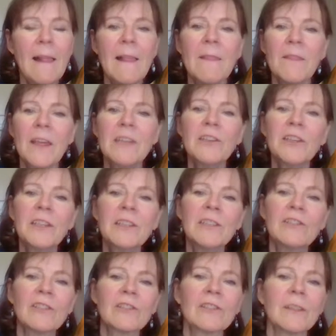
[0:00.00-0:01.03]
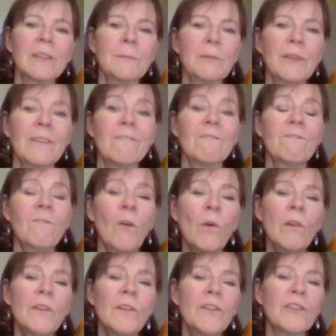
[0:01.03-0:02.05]
Then you're going to just simply
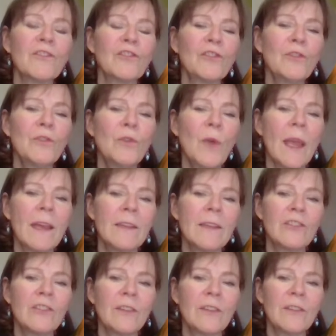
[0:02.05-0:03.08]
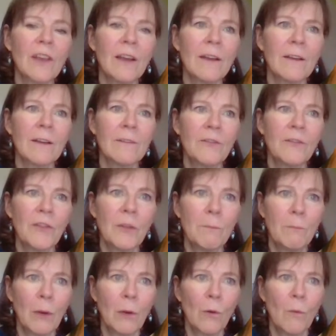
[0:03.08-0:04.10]
fold the 2 edges of the
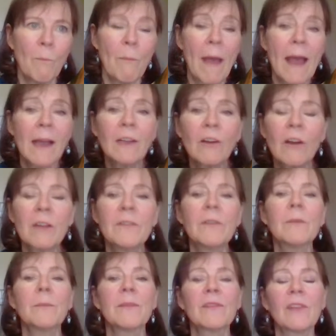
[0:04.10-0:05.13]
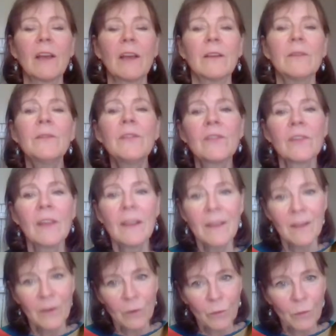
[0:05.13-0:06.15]
bow back on themselves
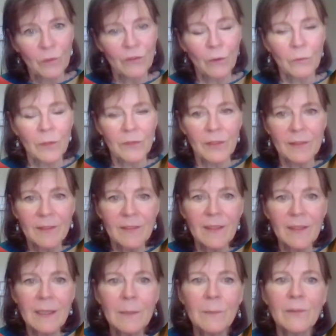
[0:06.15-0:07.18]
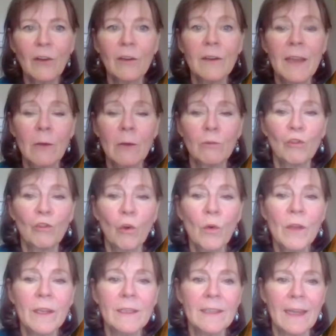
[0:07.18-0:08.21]
so that the seams are now
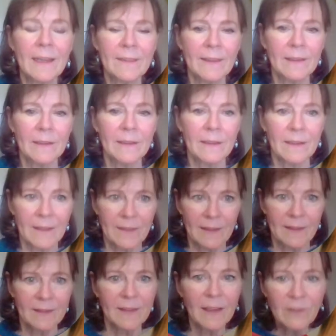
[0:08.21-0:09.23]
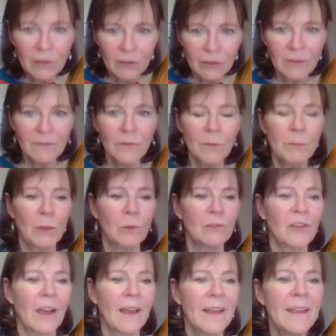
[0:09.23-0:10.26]
joined at the center of the bow
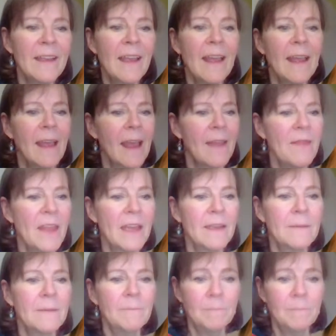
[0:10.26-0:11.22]
tie. And then